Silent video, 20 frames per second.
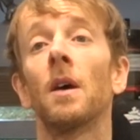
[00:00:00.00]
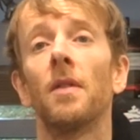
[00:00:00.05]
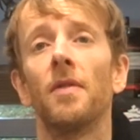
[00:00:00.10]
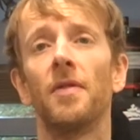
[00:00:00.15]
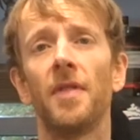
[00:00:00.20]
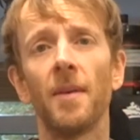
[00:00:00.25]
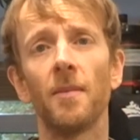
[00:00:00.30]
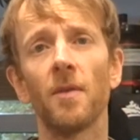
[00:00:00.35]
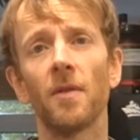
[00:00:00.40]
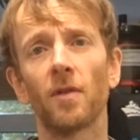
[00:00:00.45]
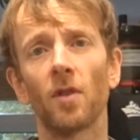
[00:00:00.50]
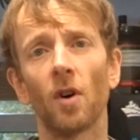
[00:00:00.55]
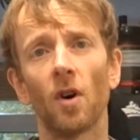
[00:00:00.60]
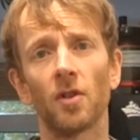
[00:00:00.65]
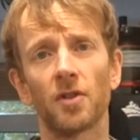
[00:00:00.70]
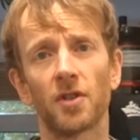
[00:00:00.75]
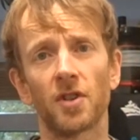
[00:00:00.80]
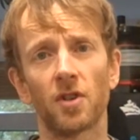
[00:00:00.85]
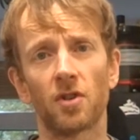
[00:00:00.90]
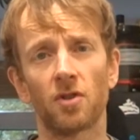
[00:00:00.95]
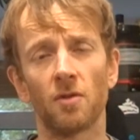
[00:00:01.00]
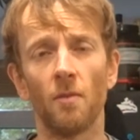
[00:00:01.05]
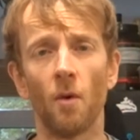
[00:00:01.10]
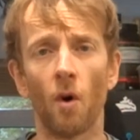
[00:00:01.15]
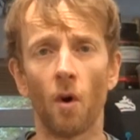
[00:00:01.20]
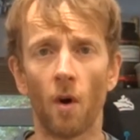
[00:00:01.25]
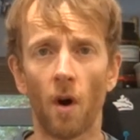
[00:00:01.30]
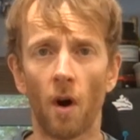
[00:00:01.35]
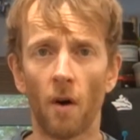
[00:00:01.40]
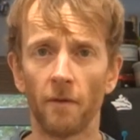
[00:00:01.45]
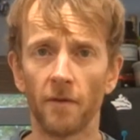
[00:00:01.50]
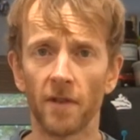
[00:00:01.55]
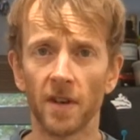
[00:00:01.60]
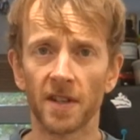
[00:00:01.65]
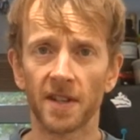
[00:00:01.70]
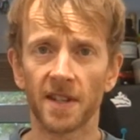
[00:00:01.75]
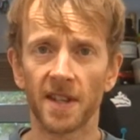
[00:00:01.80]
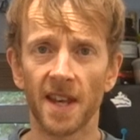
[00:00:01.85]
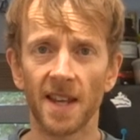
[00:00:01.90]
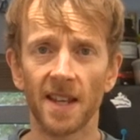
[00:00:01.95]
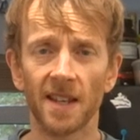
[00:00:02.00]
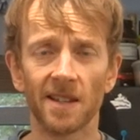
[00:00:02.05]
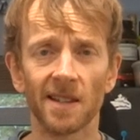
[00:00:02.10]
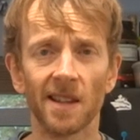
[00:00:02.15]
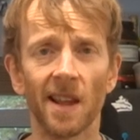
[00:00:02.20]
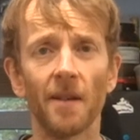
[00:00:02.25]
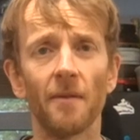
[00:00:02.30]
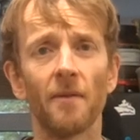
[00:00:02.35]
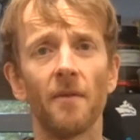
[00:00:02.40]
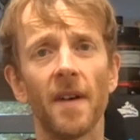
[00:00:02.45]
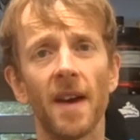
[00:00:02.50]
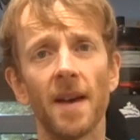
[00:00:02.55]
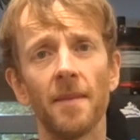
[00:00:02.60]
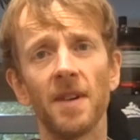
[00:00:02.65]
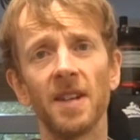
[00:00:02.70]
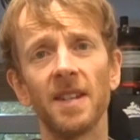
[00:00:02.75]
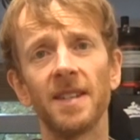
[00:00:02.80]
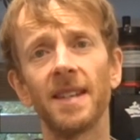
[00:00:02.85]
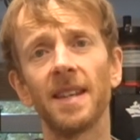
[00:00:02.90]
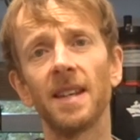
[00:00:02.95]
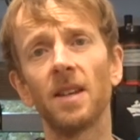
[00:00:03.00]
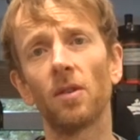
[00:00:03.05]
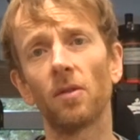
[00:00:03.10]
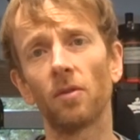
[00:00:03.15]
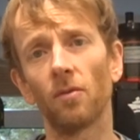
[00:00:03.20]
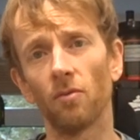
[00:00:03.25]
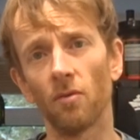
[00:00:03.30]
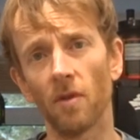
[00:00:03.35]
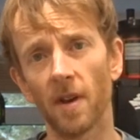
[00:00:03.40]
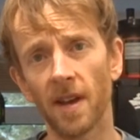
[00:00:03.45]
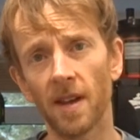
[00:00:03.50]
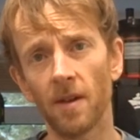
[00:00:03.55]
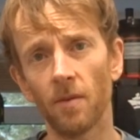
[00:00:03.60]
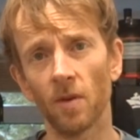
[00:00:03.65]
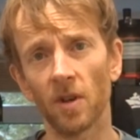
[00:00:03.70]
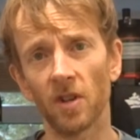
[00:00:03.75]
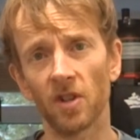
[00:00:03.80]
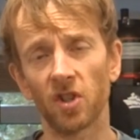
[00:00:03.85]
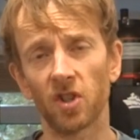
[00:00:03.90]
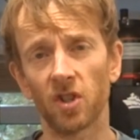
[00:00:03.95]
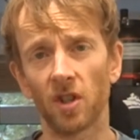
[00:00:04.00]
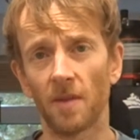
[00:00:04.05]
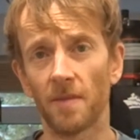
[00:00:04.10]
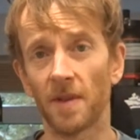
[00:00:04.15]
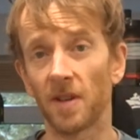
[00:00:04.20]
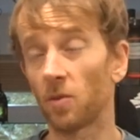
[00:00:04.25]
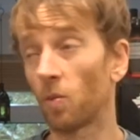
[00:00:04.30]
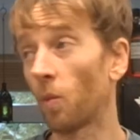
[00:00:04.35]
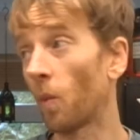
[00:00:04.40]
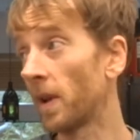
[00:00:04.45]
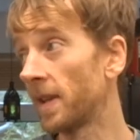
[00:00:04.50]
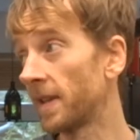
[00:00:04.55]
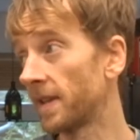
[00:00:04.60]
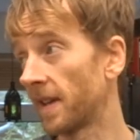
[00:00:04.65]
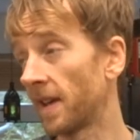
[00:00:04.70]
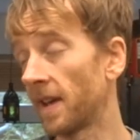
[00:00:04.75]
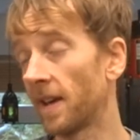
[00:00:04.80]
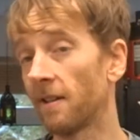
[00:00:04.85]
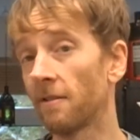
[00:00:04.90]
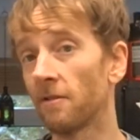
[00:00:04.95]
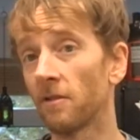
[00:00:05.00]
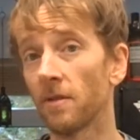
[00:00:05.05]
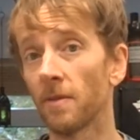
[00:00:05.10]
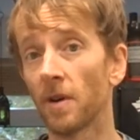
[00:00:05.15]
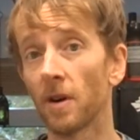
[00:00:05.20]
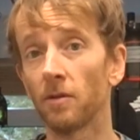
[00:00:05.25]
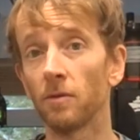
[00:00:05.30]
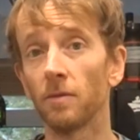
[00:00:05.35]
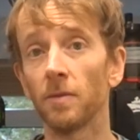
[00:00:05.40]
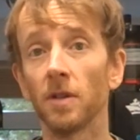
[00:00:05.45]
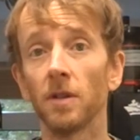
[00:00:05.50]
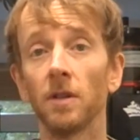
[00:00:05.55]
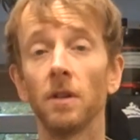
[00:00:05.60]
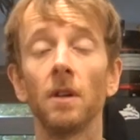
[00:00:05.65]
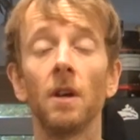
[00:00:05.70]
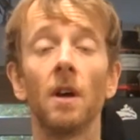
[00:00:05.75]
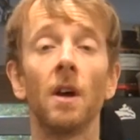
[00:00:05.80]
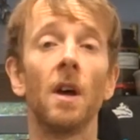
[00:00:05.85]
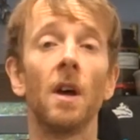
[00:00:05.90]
Then we've got some more obvious things like vitamin D3, which, I mean, it's winter here at the moment.